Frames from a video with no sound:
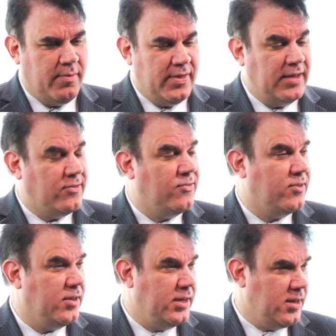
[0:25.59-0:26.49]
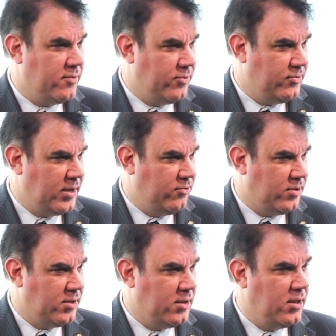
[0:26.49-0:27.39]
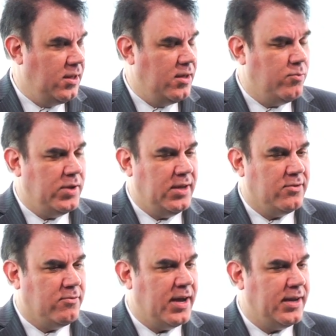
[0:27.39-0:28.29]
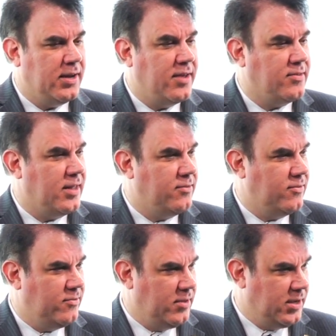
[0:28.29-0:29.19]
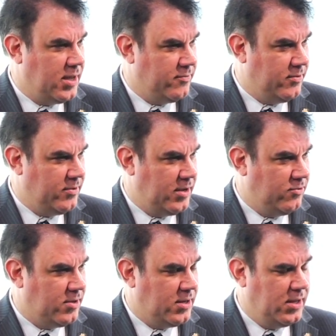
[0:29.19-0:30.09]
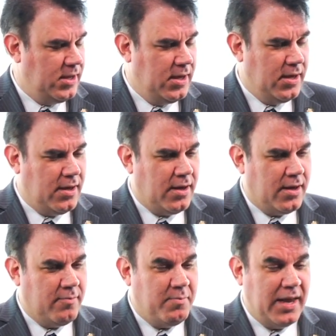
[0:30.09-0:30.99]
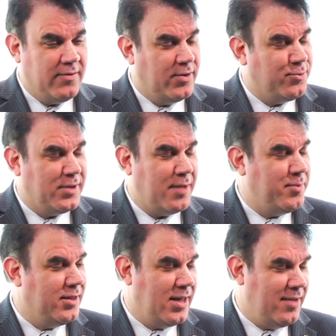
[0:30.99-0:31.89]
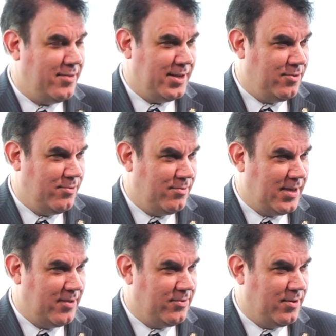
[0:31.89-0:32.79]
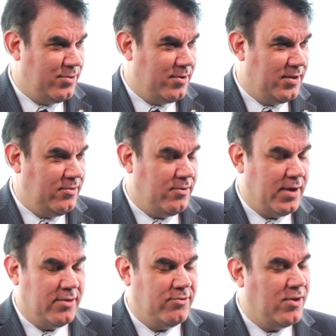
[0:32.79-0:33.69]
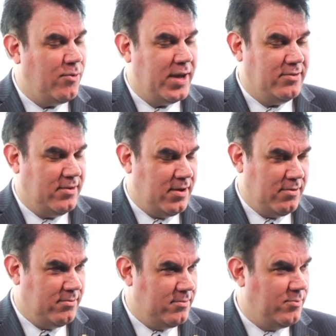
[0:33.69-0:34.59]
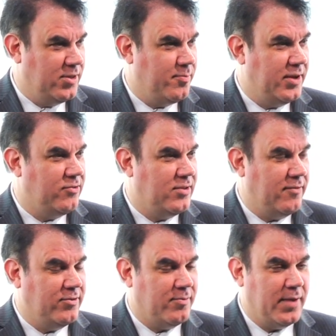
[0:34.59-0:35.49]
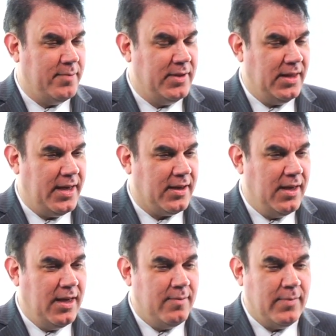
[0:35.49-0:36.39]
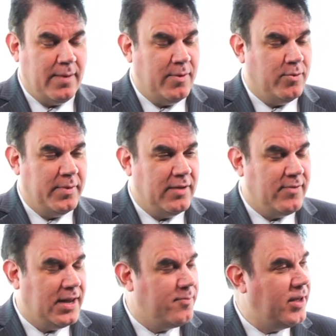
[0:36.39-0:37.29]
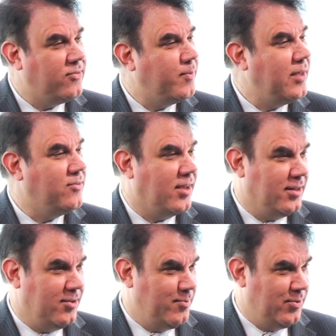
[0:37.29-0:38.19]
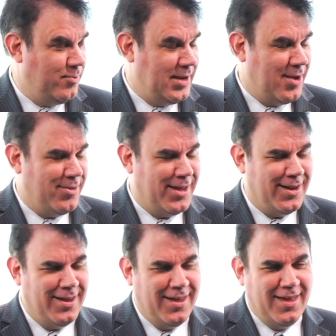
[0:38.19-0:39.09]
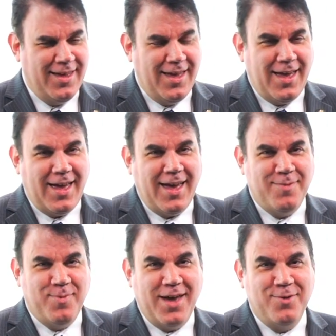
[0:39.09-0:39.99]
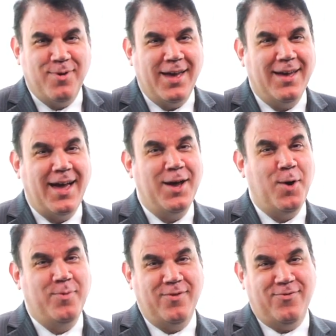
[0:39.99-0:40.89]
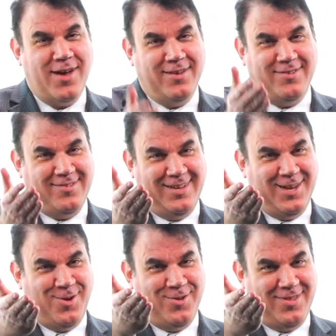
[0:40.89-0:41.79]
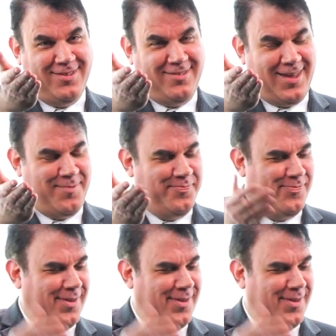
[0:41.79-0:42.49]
That's a silly conversation. We need to recognize that that's a silly conversation. Many of us will not be alive in the year 2032, and there's no way to know what the budget deficit might be like. Maybe we'll be invaded by space aliens between now and then. And by the way, I hope that Fox doesn't get a hold of this tape.